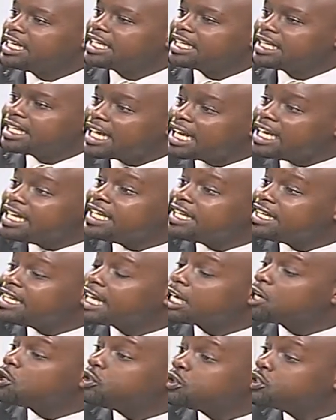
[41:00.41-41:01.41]
then the
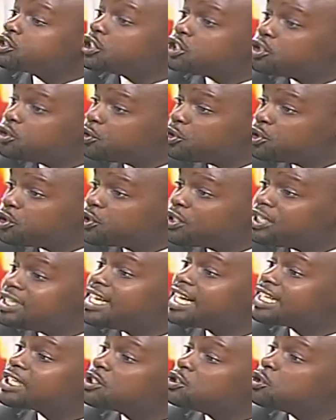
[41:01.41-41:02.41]
Constitution
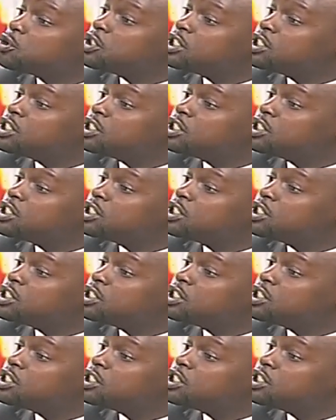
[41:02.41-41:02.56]
does not